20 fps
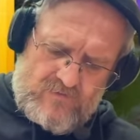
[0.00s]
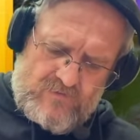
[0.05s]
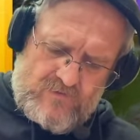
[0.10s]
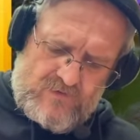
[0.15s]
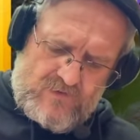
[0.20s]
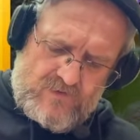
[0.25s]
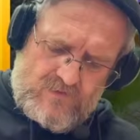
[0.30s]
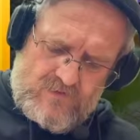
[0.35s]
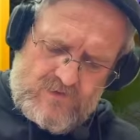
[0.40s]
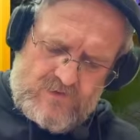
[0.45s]

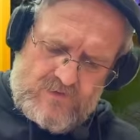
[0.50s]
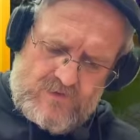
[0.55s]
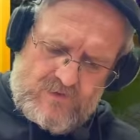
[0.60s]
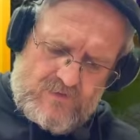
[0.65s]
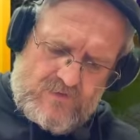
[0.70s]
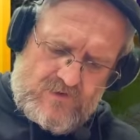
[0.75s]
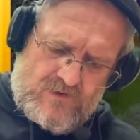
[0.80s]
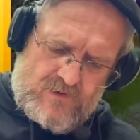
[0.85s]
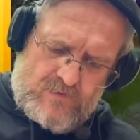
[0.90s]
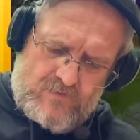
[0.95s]
reduce down
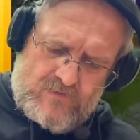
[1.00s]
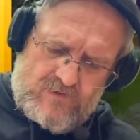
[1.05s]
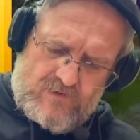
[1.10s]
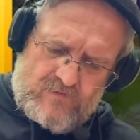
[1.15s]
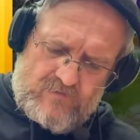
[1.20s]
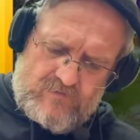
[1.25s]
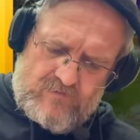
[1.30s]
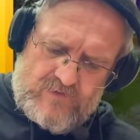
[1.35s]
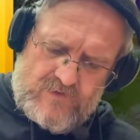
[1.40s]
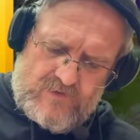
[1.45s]
some of the
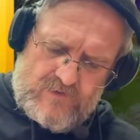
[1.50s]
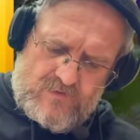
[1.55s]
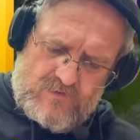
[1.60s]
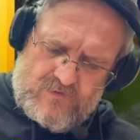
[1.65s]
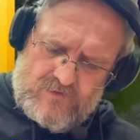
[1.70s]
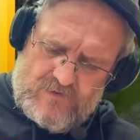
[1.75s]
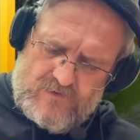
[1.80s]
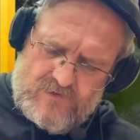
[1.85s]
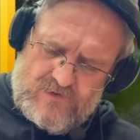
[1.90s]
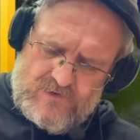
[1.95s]

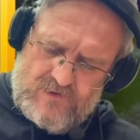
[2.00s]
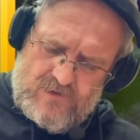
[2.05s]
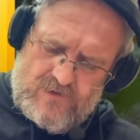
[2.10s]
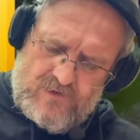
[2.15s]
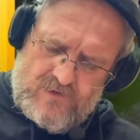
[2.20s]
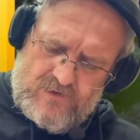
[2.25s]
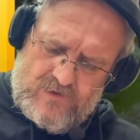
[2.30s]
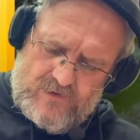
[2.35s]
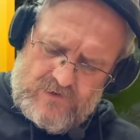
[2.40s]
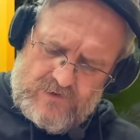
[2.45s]

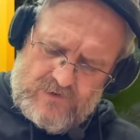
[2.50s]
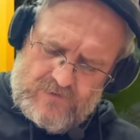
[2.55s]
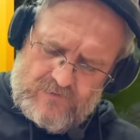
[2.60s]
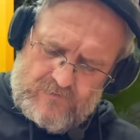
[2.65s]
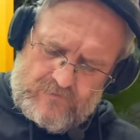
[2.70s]
resources.